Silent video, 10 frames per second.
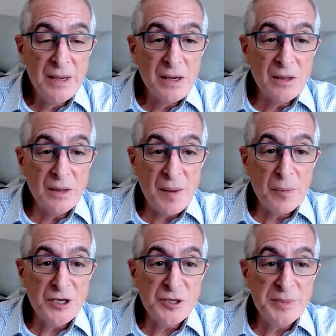
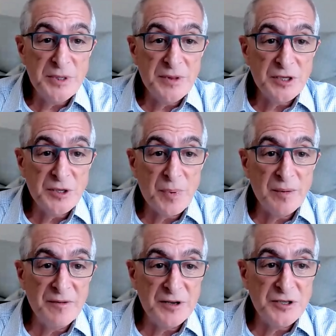collaboration between the
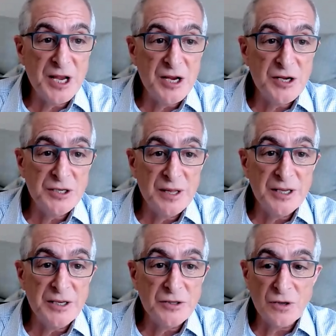Department of Education and the
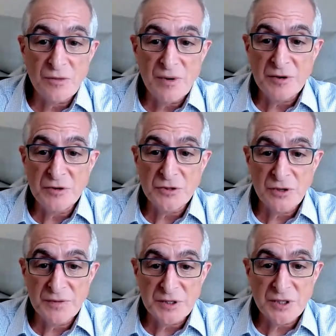Internal Revenue
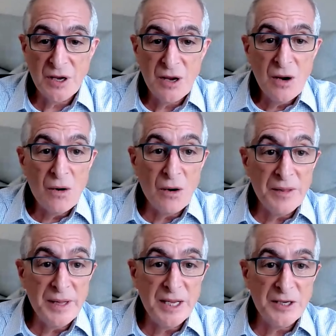Service on
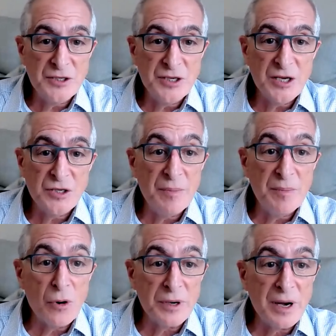the education
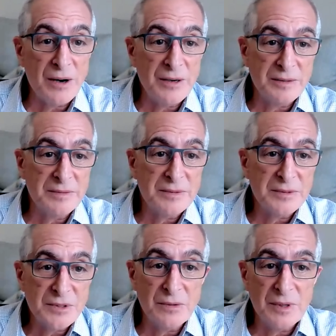report card. And
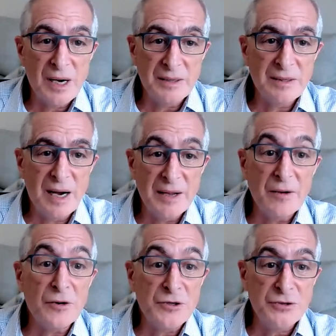so I
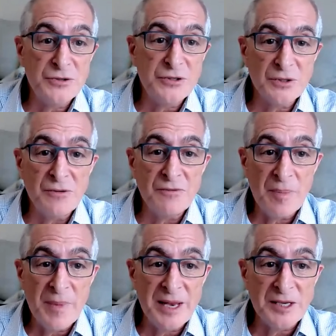urge you to learn from
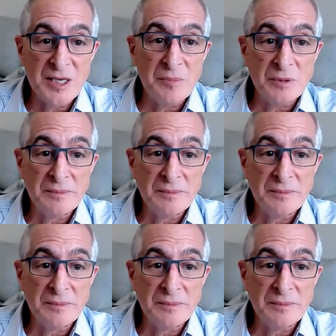that example.